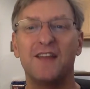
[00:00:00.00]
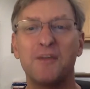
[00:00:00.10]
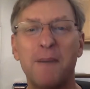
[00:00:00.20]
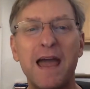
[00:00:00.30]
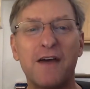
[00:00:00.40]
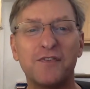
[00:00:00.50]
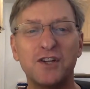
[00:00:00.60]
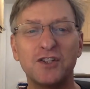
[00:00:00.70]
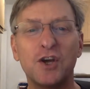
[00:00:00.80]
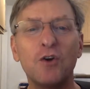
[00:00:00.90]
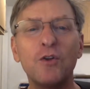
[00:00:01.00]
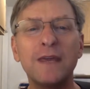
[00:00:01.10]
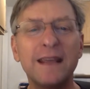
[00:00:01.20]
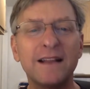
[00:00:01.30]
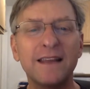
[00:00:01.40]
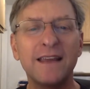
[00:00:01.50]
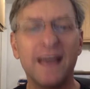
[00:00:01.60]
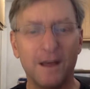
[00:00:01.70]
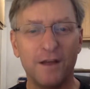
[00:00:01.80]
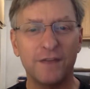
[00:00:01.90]
The path to total healing,
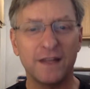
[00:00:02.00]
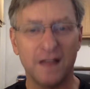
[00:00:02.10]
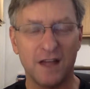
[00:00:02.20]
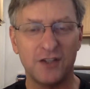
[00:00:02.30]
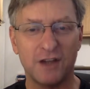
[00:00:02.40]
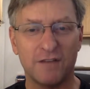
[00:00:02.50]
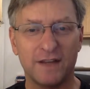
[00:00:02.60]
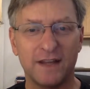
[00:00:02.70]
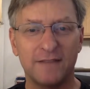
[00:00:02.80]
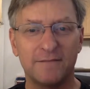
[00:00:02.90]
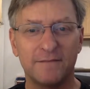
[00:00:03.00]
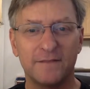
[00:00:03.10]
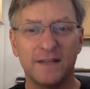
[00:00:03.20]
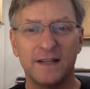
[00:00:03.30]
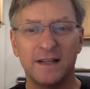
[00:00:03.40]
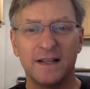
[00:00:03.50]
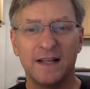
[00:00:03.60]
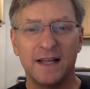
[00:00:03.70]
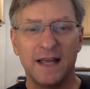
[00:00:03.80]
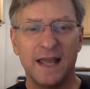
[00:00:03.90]
health, and longevity.
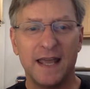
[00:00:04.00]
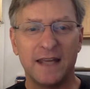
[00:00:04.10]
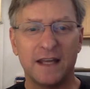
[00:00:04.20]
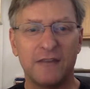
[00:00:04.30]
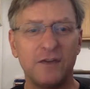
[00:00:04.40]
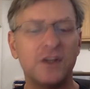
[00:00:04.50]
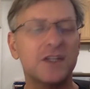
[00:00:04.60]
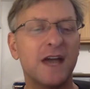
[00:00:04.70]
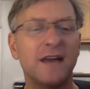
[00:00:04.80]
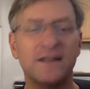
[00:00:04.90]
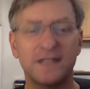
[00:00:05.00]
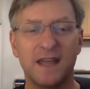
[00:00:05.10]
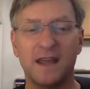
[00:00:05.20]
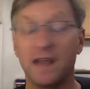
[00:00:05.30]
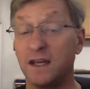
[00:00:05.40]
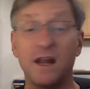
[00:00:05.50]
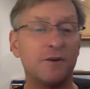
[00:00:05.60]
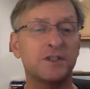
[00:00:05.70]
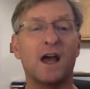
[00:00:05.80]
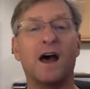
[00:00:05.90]
And if you decide to say, hey, you know,
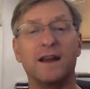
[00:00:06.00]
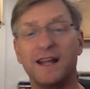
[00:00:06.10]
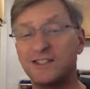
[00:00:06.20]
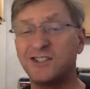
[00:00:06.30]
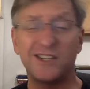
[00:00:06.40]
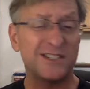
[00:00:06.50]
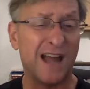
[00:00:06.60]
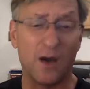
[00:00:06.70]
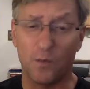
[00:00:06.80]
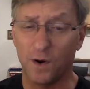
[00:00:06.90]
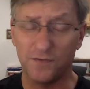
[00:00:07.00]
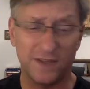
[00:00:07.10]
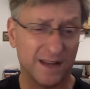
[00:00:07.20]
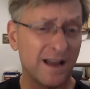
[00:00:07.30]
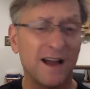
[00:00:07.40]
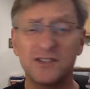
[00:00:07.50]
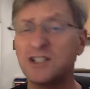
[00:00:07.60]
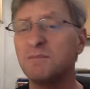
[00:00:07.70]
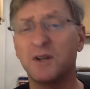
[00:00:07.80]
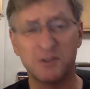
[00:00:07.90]
Scott, it's just not worth it. It costs
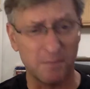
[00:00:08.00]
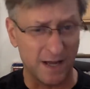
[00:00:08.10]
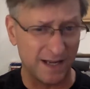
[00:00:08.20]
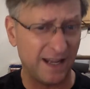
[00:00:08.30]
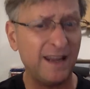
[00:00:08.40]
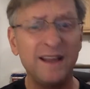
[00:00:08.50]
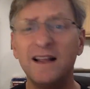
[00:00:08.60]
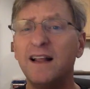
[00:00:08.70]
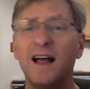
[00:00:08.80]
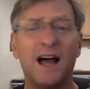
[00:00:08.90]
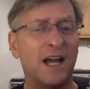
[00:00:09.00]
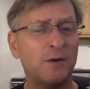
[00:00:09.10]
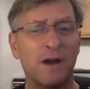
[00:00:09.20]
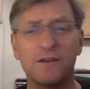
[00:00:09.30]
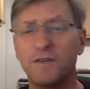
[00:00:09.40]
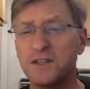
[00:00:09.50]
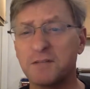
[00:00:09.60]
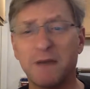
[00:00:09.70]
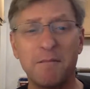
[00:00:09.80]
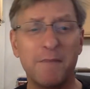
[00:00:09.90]
too much money. I'd rather
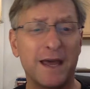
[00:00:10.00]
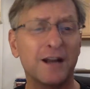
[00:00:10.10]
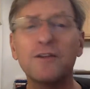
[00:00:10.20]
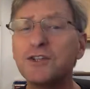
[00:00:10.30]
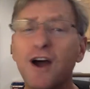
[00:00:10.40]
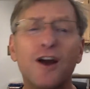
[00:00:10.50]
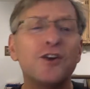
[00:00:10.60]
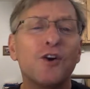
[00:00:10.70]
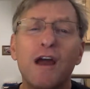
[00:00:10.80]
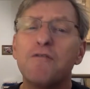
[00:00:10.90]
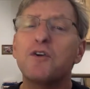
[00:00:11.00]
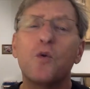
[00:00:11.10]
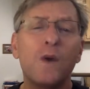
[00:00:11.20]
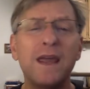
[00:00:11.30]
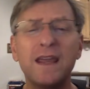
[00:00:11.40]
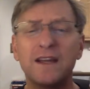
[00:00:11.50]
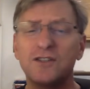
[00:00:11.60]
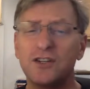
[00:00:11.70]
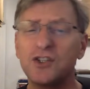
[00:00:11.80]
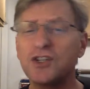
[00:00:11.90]
visit my medical doctor every week and
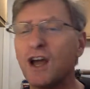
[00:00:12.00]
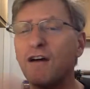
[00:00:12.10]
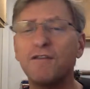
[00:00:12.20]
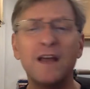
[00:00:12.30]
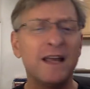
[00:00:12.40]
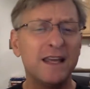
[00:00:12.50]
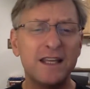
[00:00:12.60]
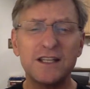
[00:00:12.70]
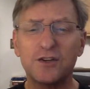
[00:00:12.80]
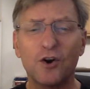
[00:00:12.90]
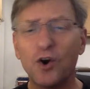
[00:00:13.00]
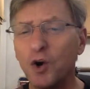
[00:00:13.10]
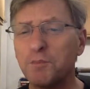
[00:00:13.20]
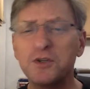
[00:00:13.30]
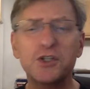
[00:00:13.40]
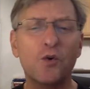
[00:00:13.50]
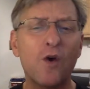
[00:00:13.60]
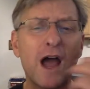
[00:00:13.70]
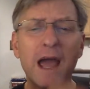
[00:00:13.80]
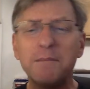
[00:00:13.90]
just shove his or her
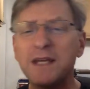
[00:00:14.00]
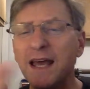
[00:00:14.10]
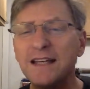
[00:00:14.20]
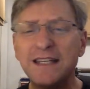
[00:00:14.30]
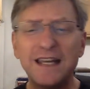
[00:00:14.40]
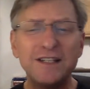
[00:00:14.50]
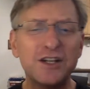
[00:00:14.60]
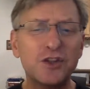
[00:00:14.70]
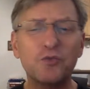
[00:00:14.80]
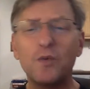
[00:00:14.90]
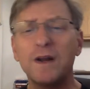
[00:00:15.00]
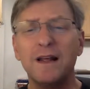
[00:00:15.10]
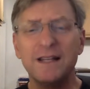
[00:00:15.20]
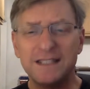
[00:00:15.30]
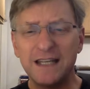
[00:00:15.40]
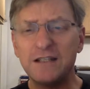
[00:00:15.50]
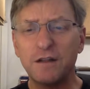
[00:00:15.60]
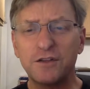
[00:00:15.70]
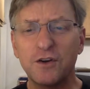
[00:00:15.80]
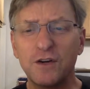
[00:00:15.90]
prescribed 10 to
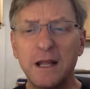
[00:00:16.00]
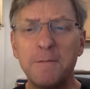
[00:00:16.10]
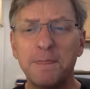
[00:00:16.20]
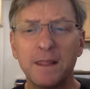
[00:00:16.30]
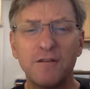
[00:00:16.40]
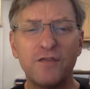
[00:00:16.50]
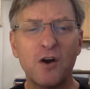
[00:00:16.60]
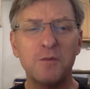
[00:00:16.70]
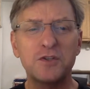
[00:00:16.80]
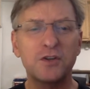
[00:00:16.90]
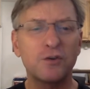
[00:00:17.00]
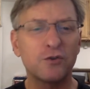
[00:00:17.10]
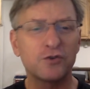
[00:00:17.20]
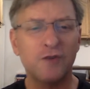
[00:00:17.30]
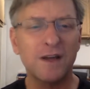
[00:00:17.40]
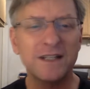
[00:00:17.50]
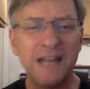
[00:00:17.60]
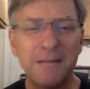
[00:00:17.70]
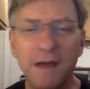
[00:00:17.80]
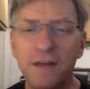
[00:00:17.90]
30 pharmaceutical drugs
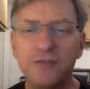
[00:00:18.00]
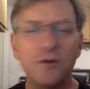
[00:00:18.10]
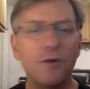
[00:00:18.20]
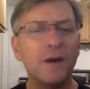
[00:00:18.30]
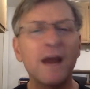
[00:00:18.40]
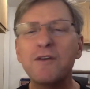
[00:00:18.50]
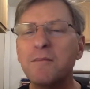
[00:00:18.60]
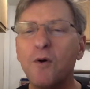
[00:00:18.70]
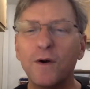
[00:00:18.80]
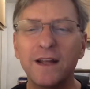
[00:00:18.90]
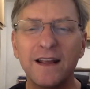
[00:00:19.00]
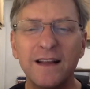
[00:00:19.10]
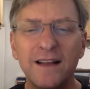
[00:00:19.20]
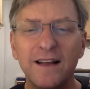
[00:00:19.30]
down my throat every morning,